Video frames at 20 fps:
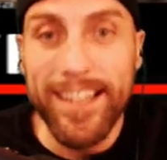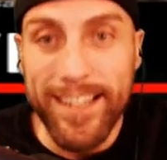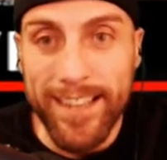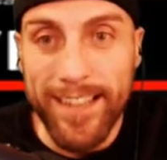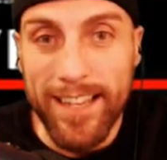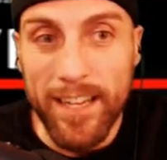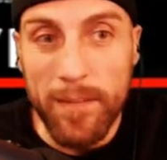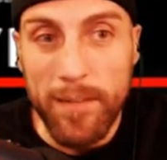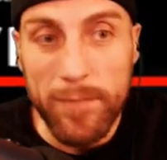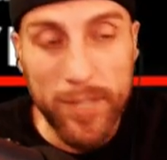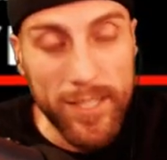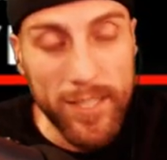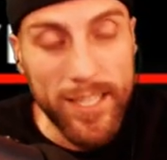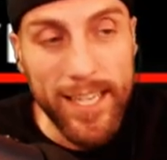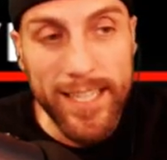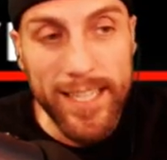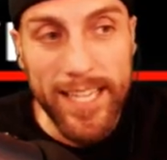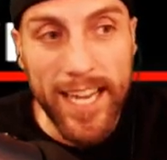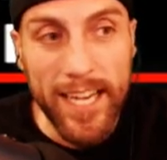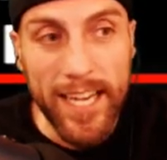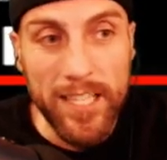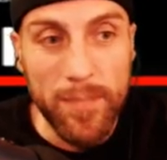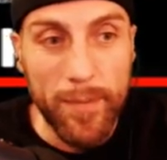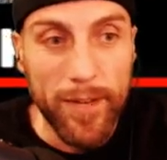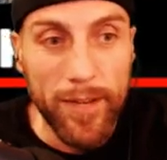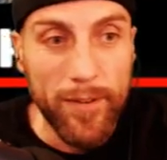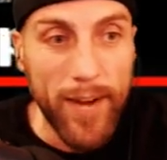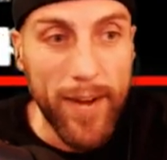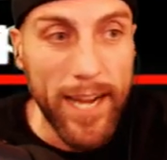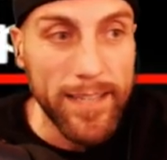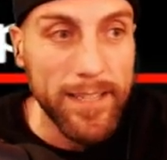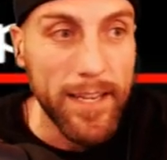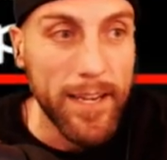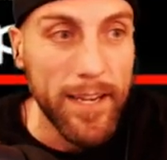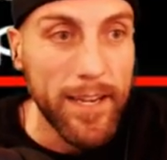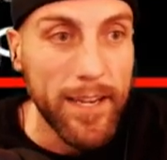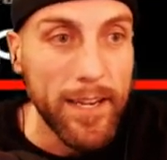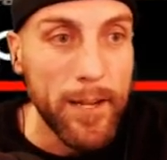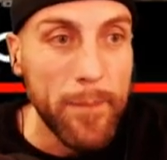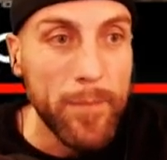them, just like the X-Men, right?
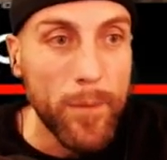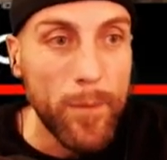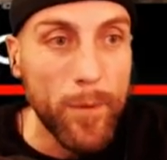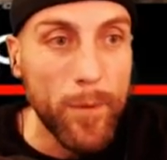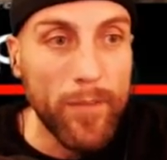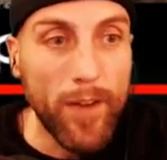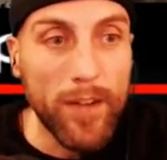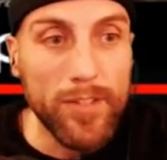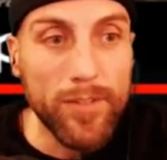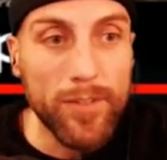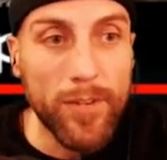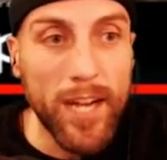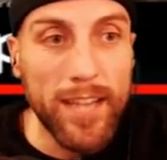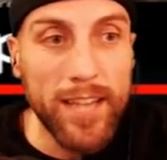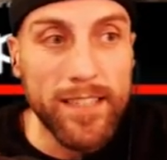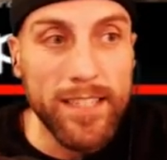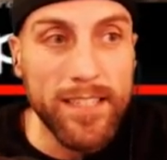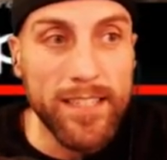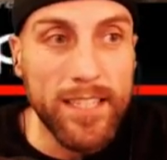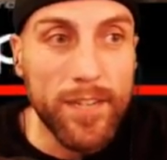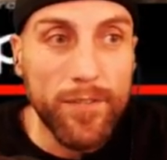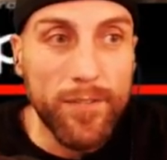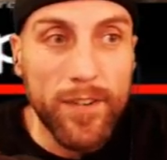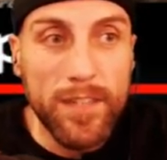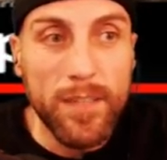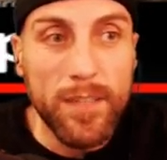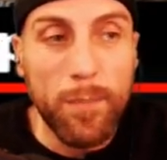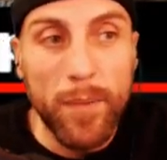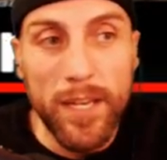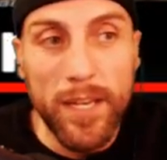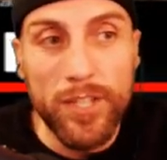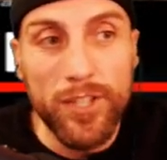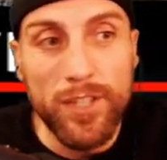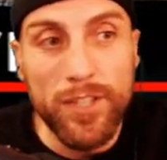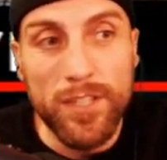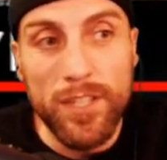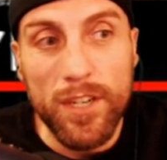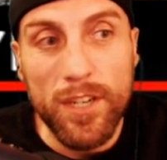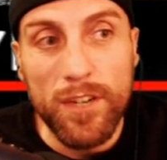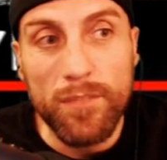We've also got these different
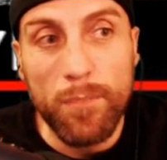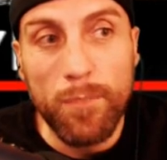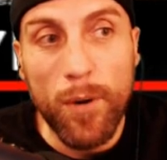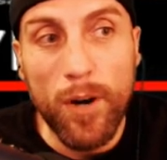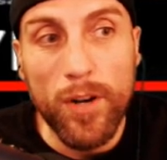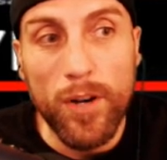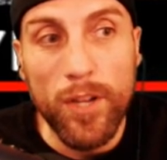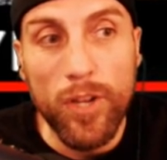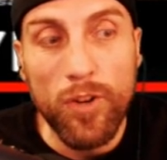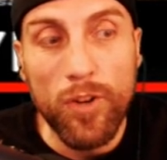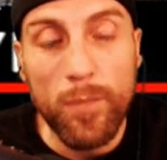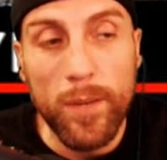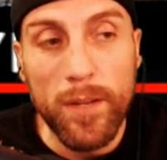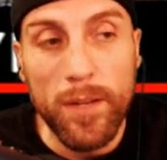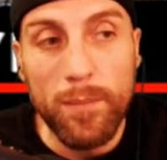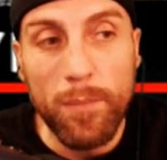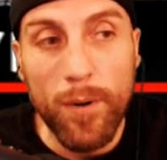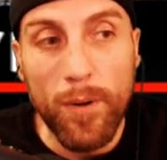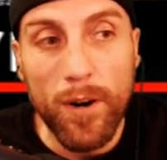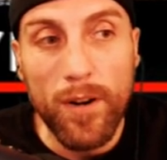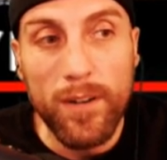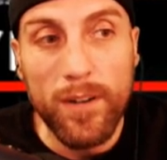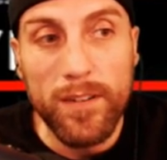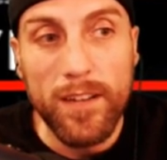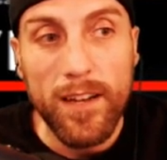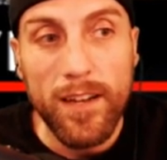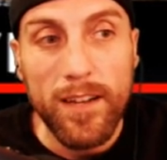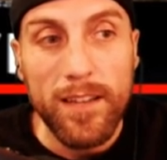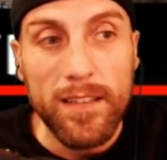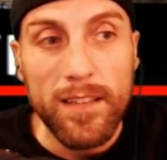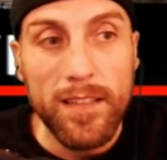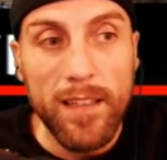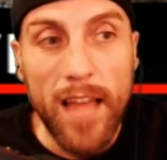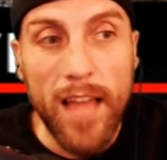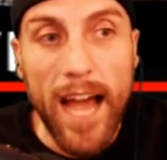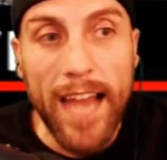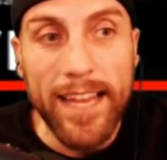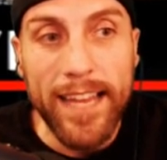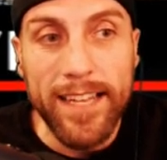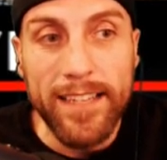depictions of part human, part
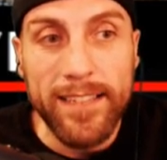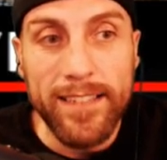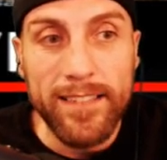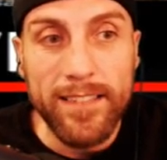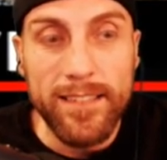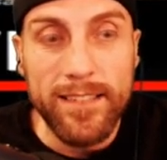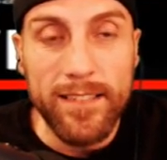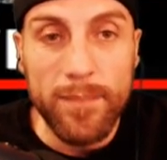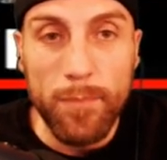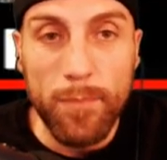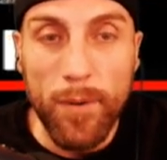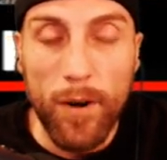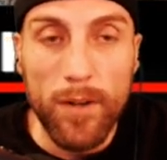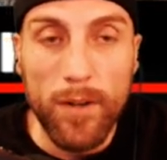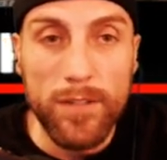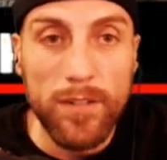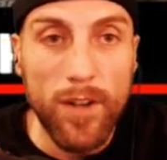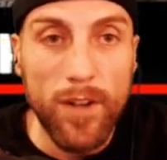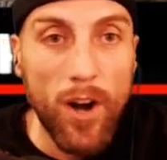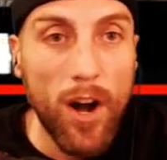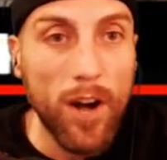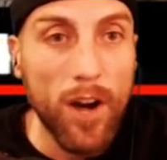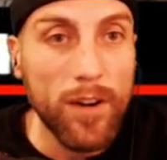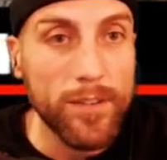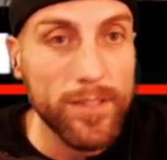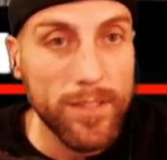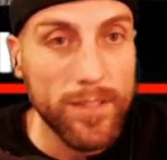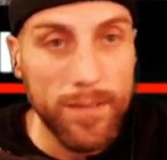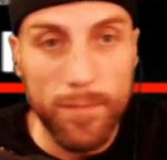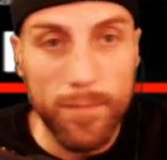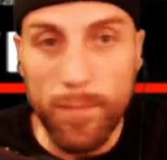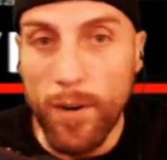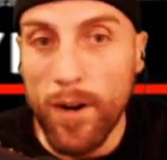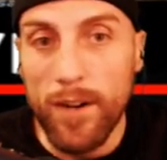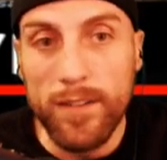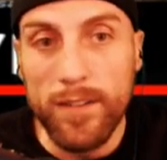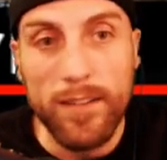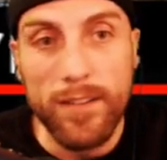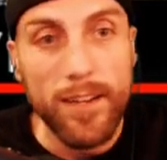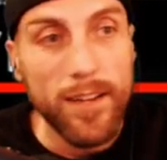lions, and part dogs, and
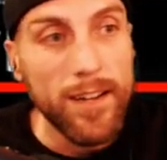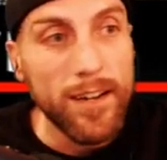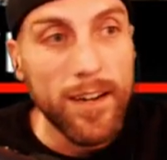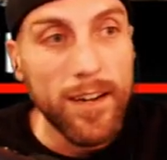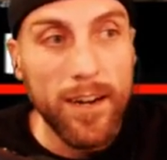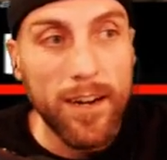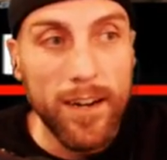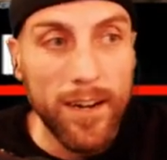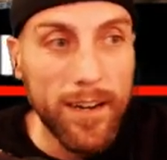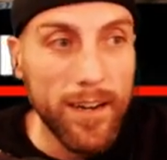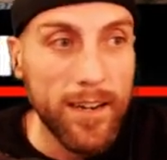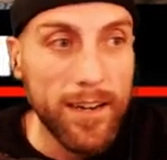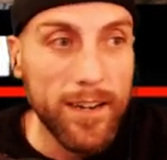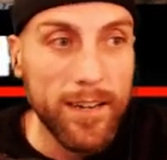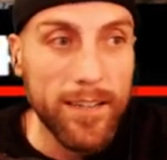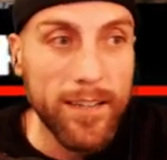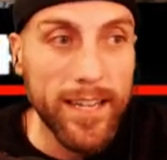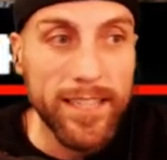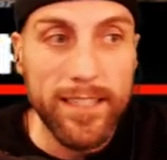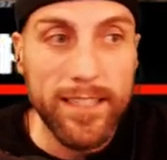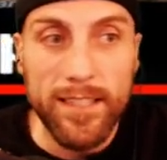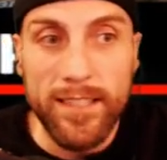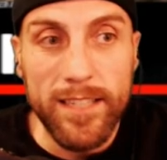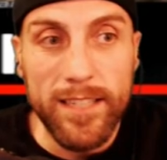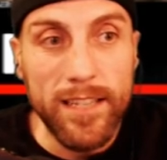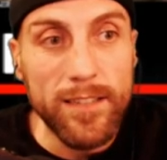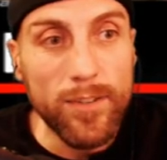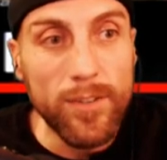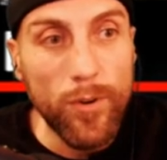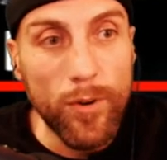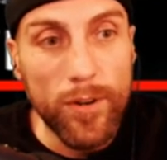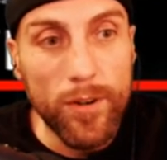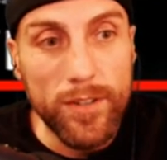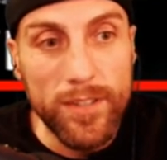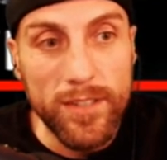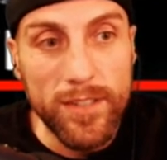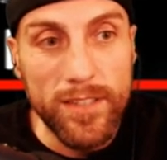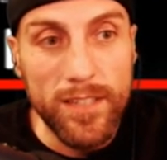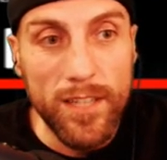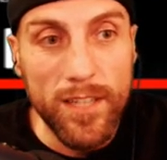part like the centaurs
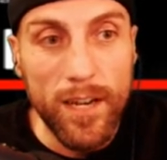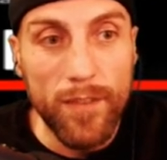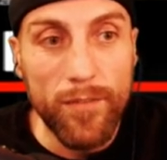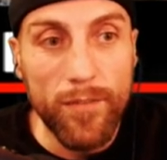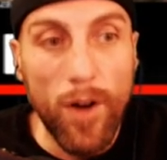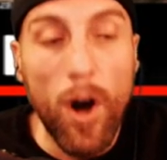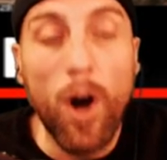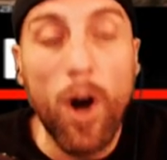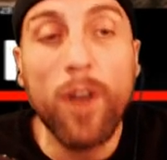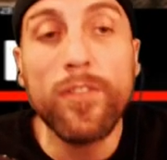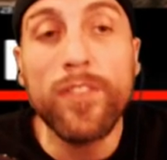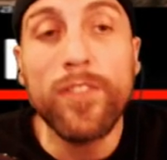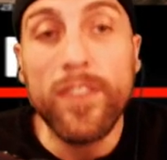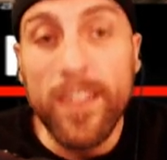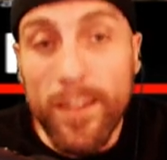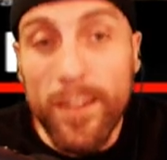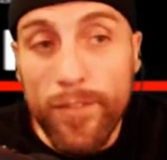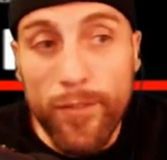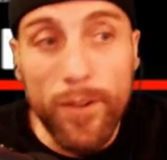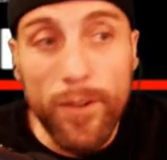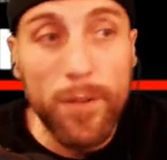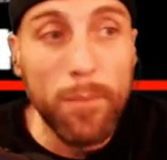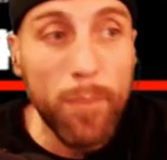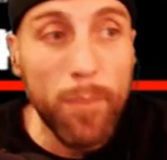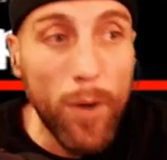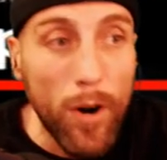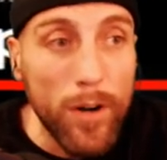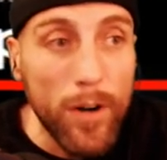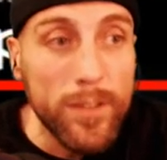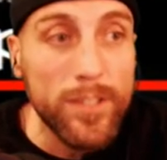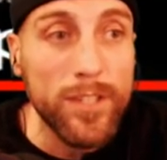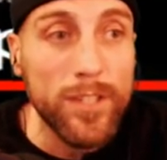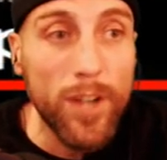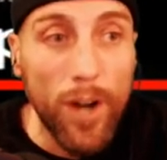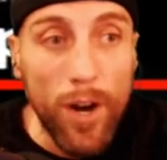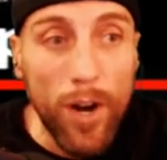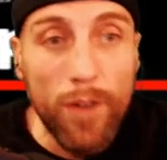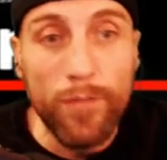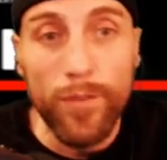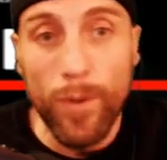and stuff on different parts
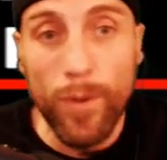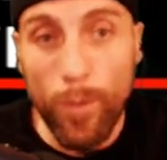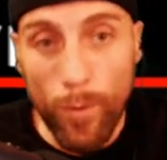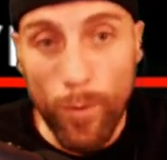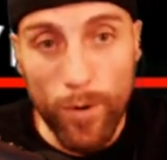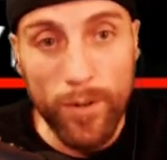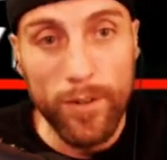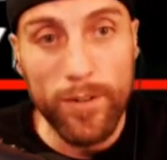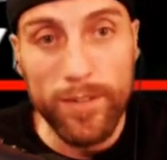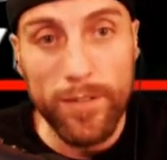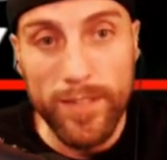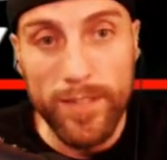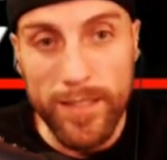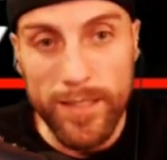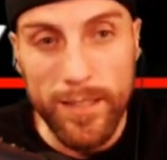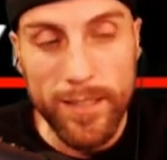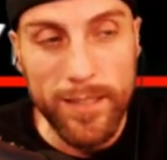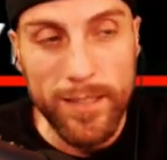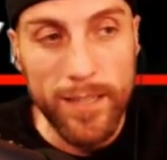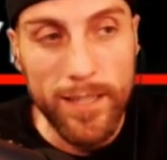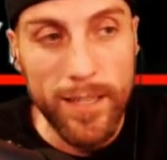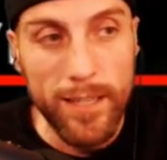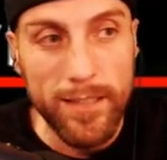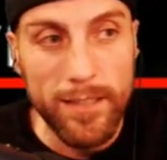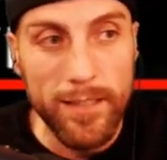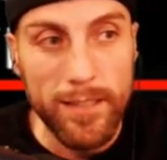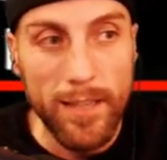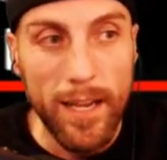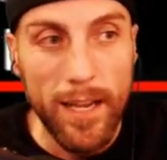of the world. This exists.